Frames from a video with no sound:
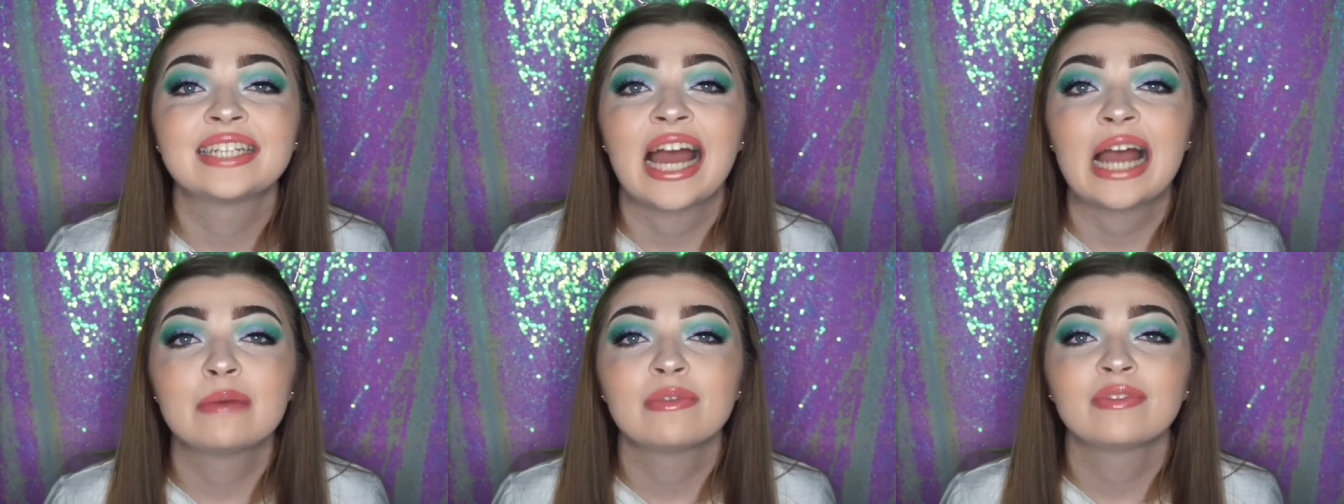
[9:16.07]

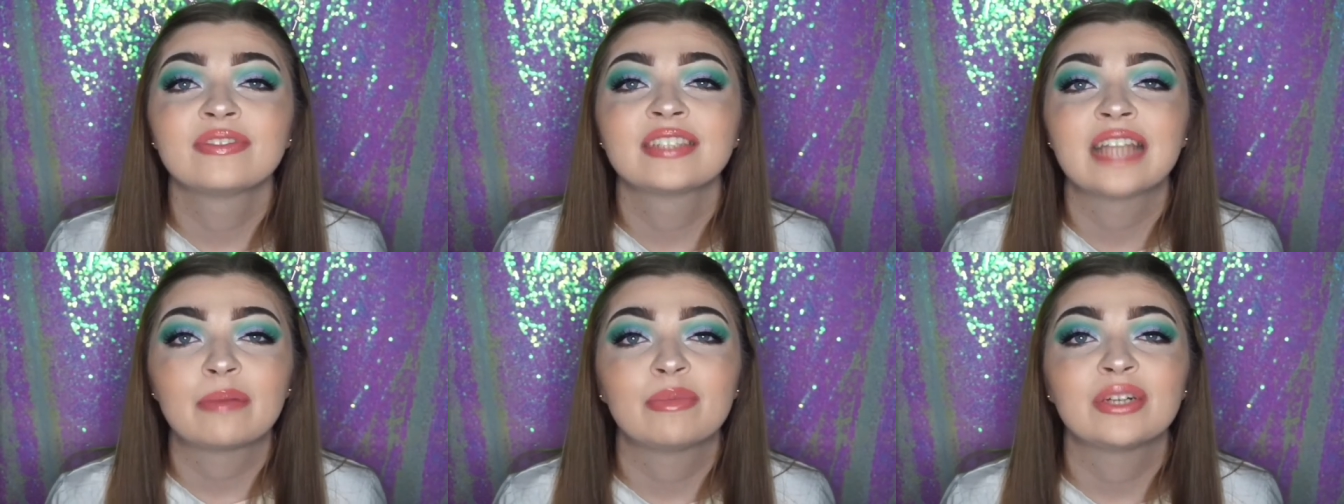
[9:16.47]
time of
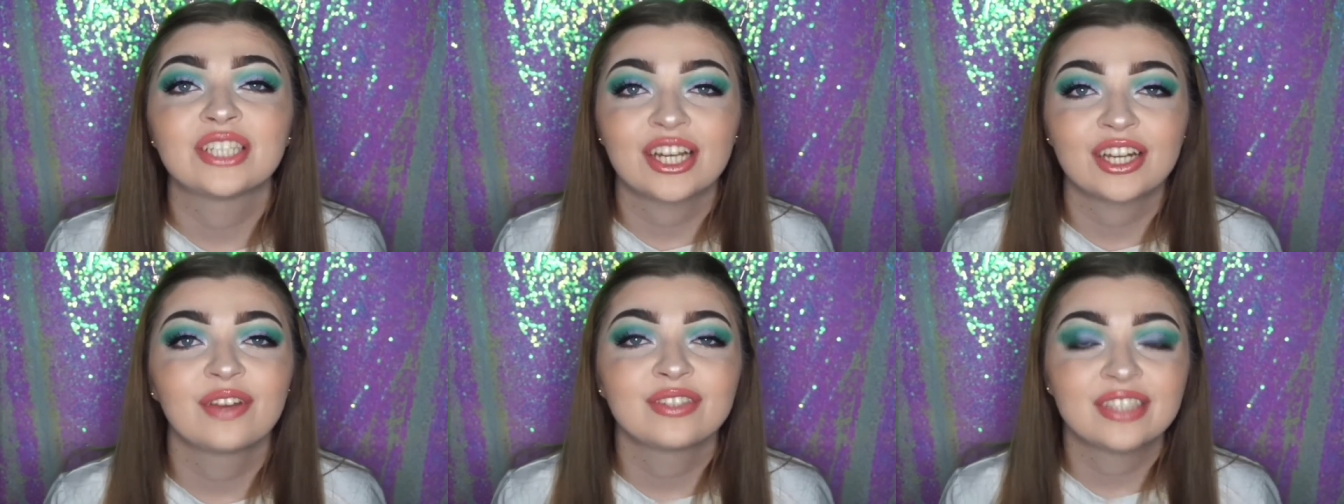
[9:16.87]
have
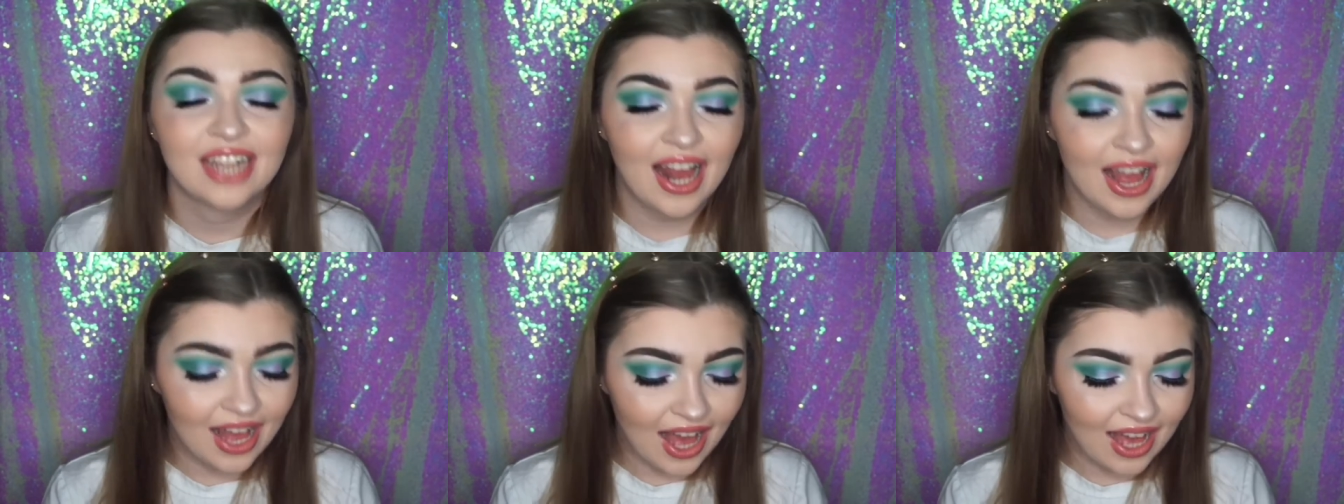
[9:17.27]
shadows
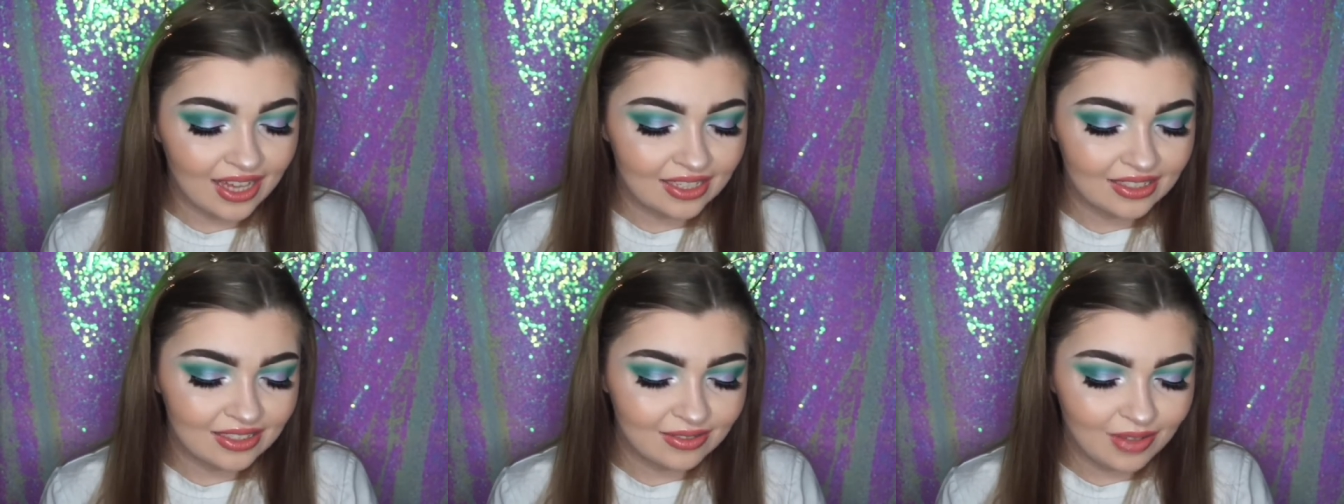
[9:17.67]
today,
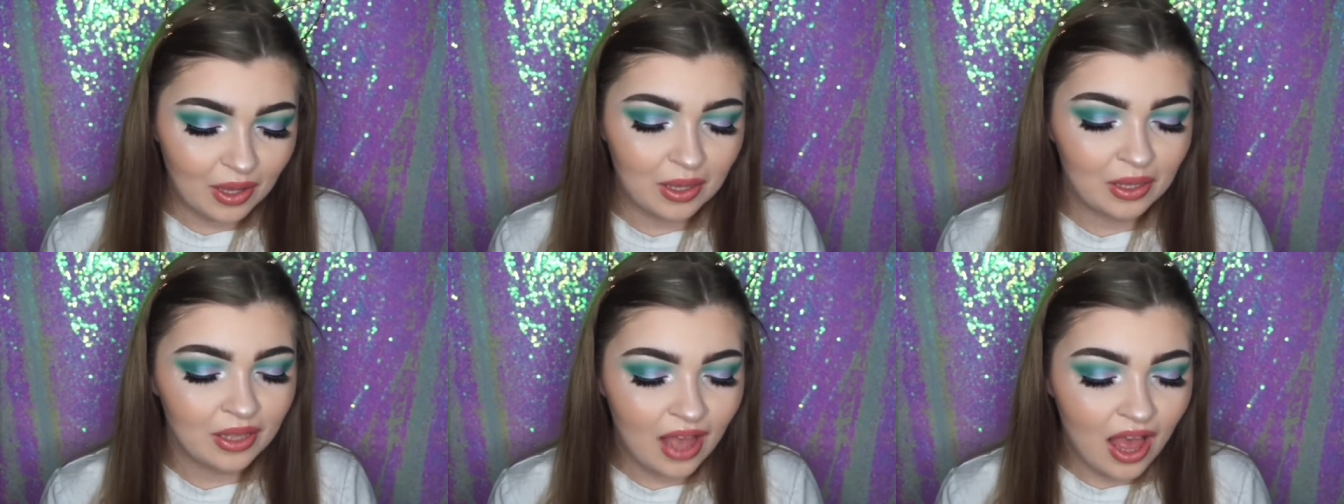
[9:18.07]
guys.
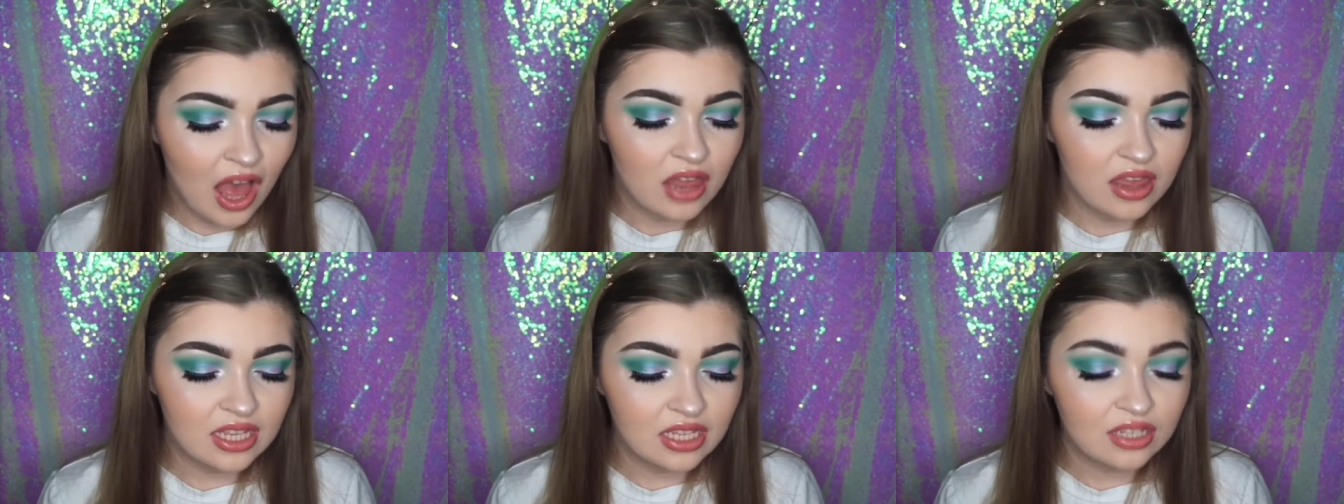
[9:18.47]

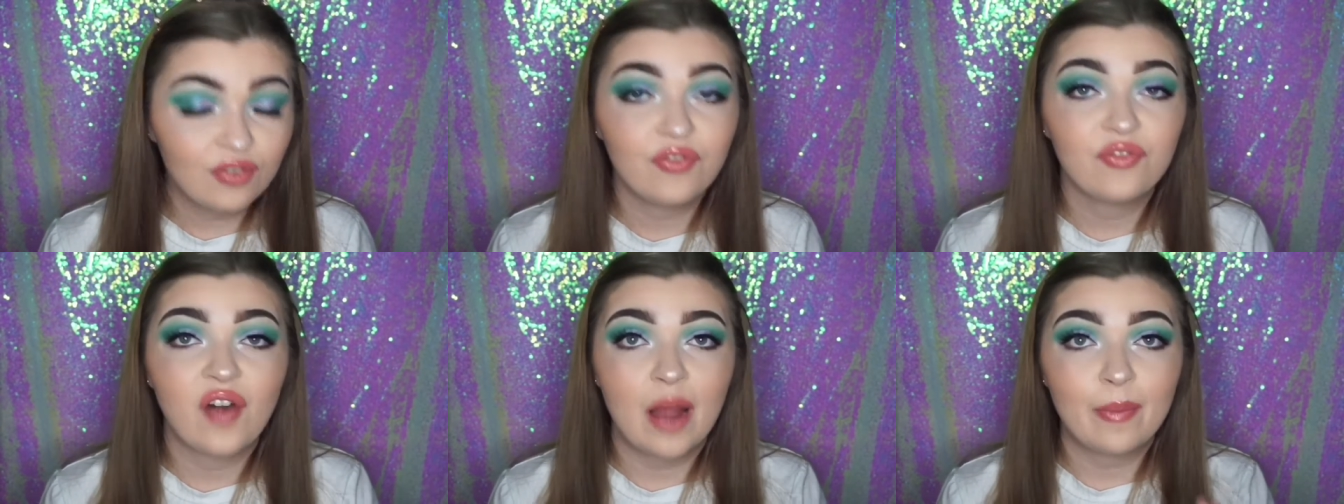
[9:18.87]
This is
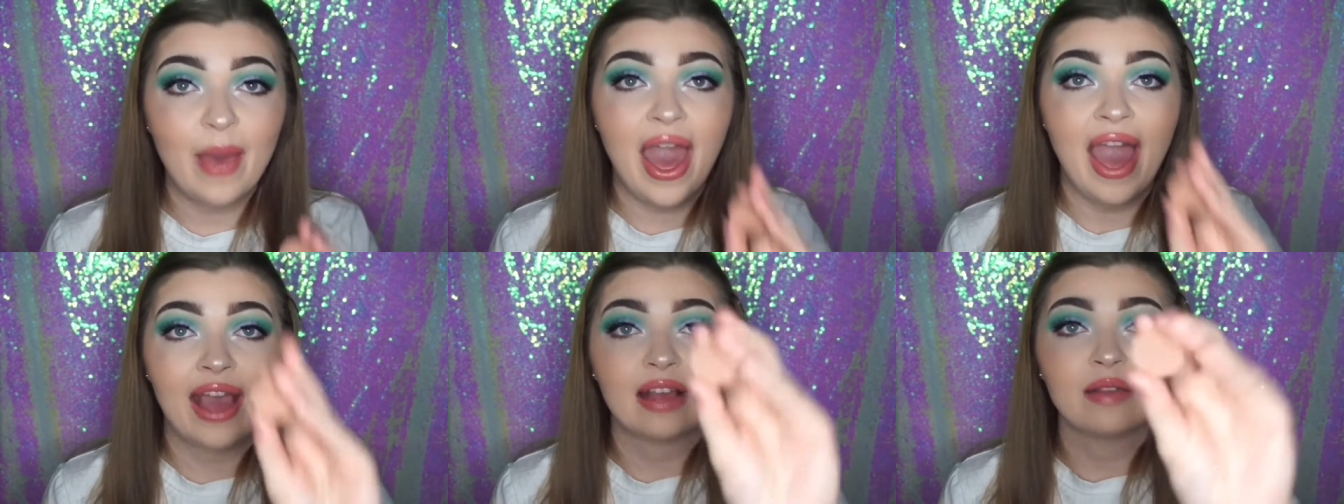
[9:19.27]

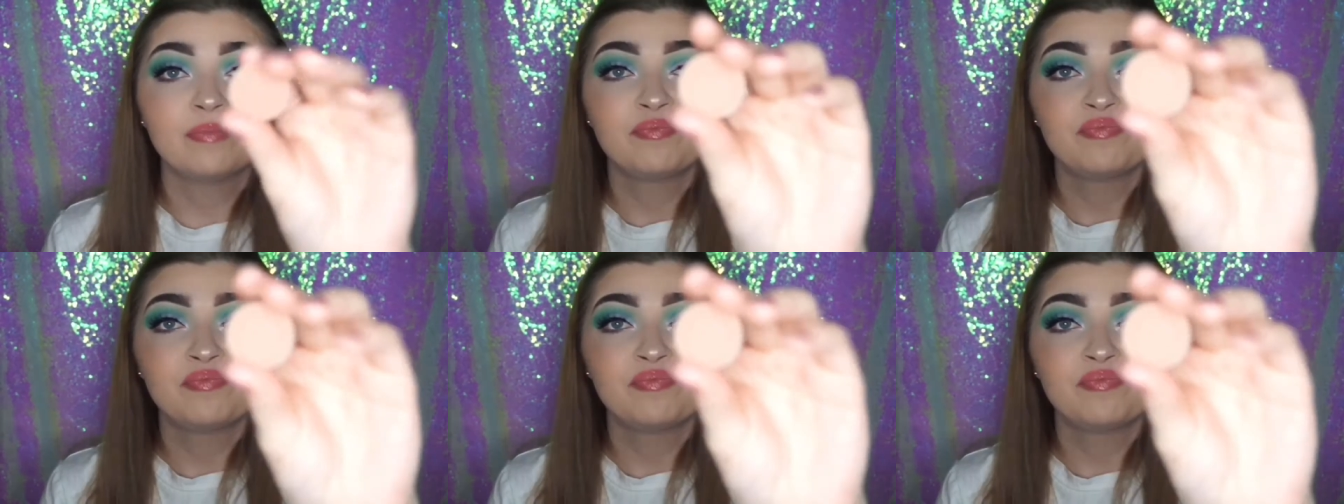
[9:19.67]
Frappe.